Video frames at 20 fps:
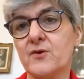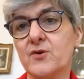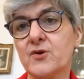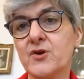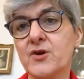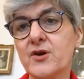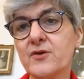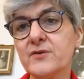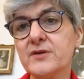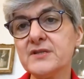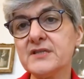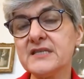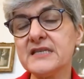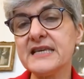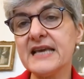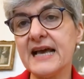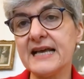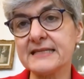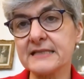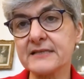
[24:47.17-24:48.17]
a
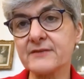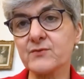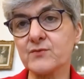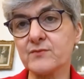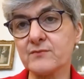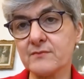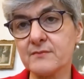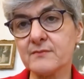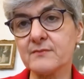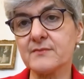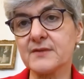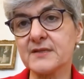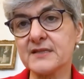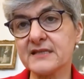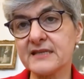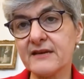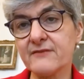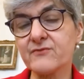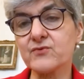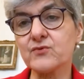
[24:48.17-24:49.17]
currency has
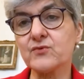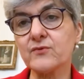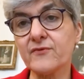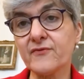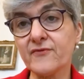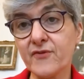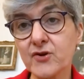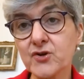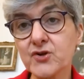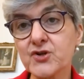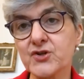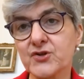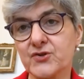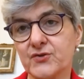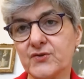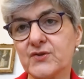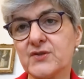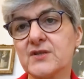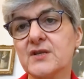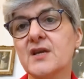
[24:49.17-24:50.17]
several
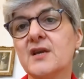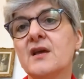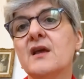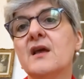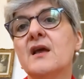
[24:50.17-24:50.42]
functions.